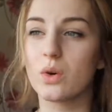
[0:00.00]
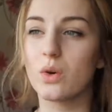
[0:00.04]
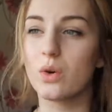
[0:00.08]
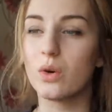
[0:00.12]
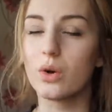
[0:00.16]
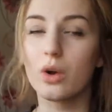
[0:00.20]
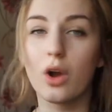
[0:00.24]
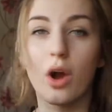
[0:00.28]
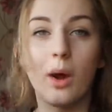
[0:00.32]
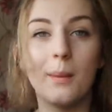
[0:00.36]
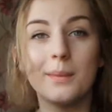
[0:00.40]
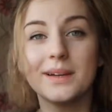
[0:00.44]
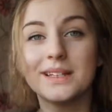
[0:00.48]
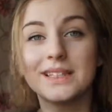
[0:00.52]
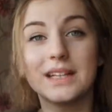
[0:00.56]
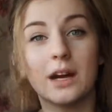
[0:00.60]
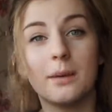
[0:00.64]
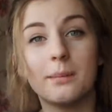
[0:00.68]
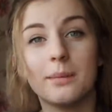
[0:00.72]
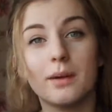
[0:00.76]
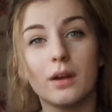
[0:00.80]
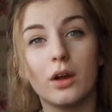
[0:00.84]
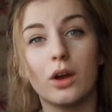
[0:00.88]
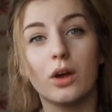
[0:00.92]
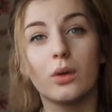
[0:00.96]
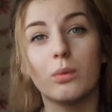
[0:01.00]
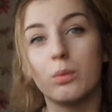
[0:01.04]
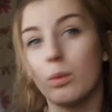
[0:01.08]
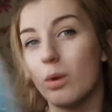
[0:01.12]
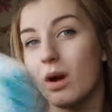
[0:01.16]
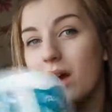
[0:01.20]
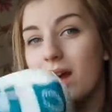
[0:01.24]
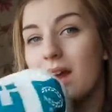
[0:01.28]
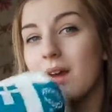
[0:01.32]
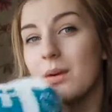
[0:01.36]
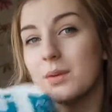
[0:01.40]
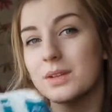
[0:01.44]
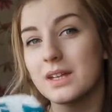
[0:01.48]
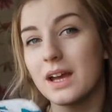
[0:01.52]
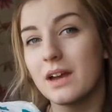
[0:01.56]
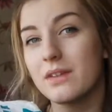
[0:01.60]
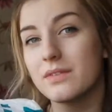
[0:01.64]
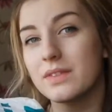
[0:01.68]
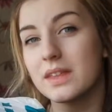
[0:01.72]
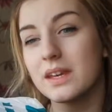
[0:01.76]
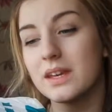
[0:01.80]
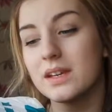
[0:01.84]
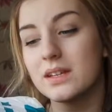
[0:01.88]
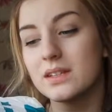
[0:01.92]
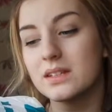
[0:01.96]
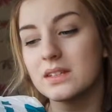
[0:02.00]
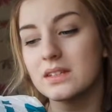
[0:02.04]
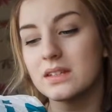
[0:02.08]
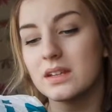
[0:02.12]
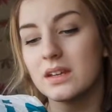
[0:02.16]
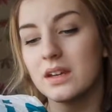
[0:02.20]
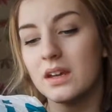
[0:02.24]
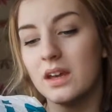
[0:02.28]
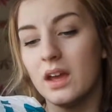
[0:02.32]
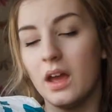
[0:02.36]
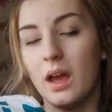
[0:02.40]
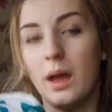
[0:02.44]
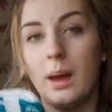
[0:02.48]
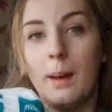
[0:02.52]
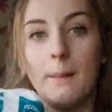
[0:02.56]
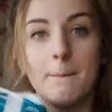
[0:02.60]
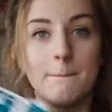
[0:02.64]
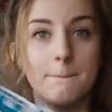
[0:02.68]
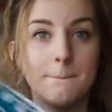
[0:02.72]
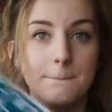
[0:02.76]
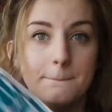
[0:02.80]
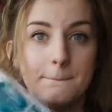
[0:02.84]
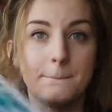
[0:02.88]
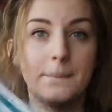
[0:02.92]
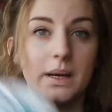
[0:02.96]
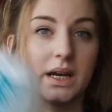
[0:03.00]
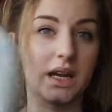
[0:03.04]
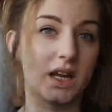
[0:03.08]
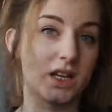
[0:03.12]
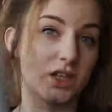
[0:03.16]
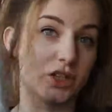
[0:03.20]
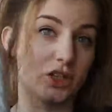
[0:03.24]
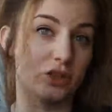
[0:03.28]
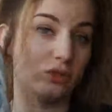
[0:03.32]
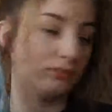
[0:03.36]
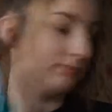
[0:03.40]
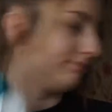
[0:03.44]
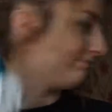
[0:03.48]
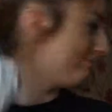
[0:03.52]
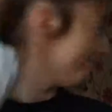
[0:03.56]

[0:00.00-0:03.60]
or comment down below why I would have this? But I do.